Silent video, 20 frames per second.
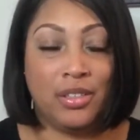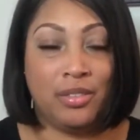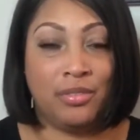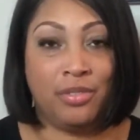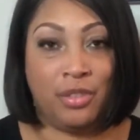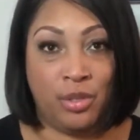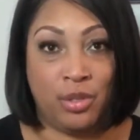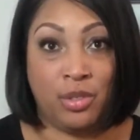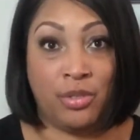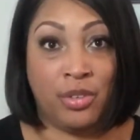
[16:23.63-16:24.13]

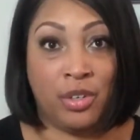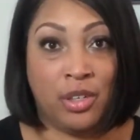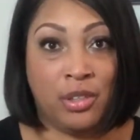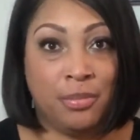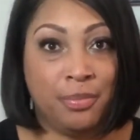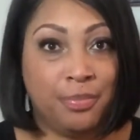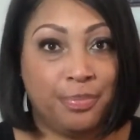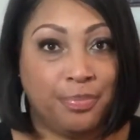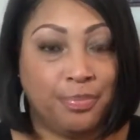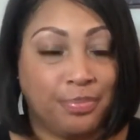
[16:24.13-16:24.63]
First of all,
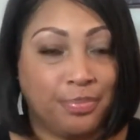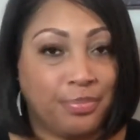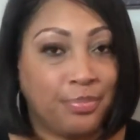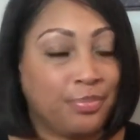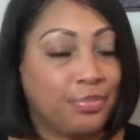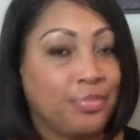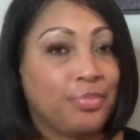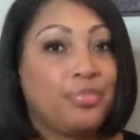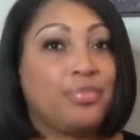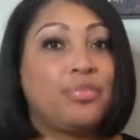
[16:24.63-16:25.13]

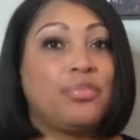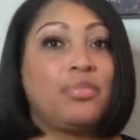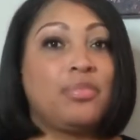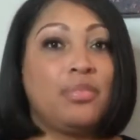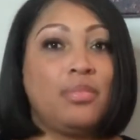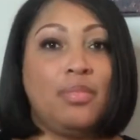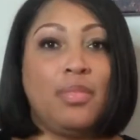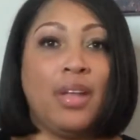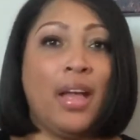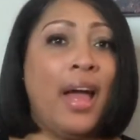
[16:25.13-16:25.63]

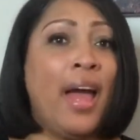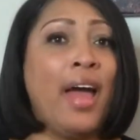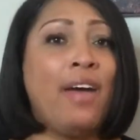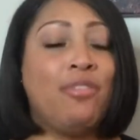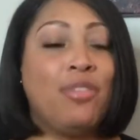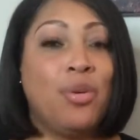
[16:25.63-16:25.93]
I have